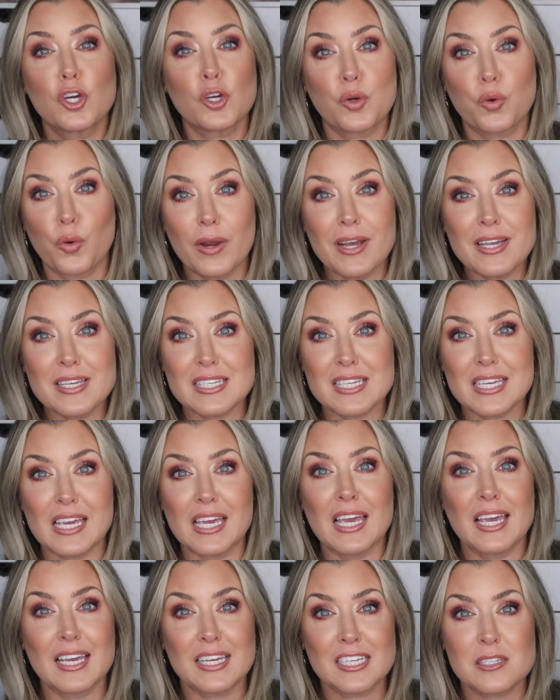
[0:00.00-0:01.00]

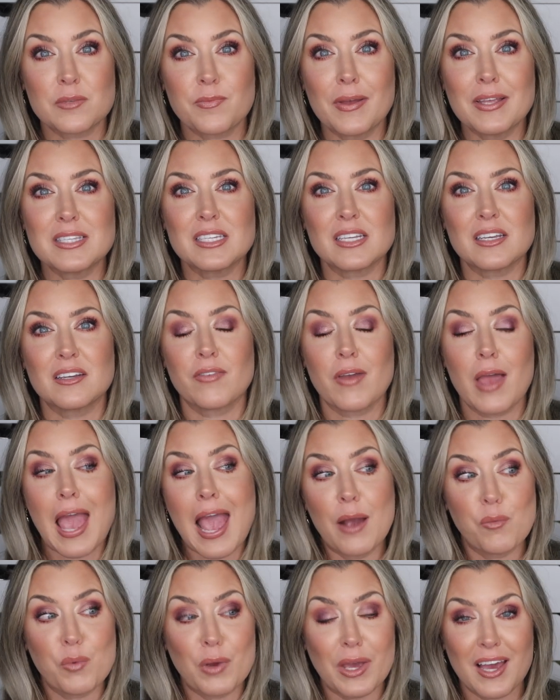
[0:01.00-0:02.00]
Crazy expensive.
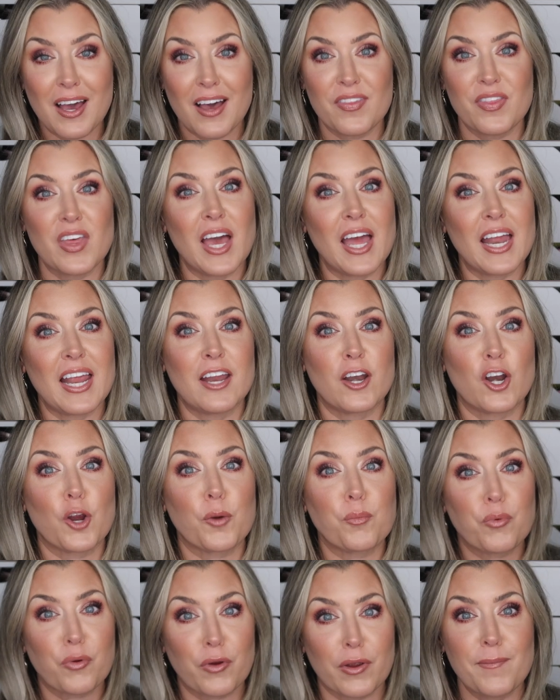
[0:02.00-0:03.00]
And we got that in
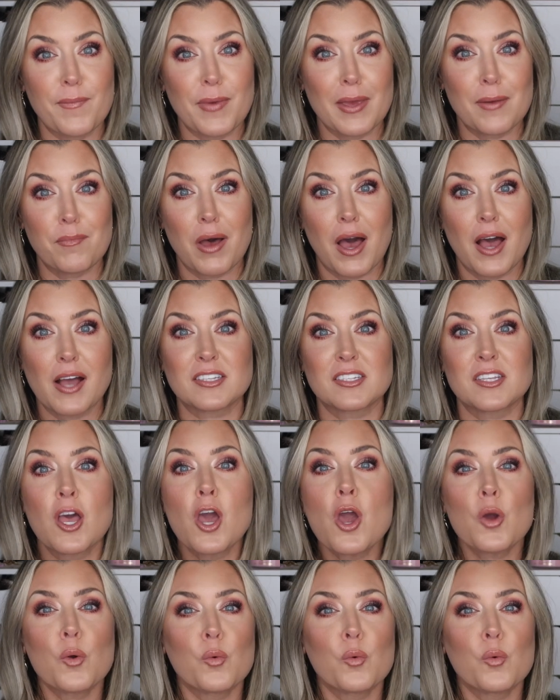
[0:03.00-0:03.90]
our premium box,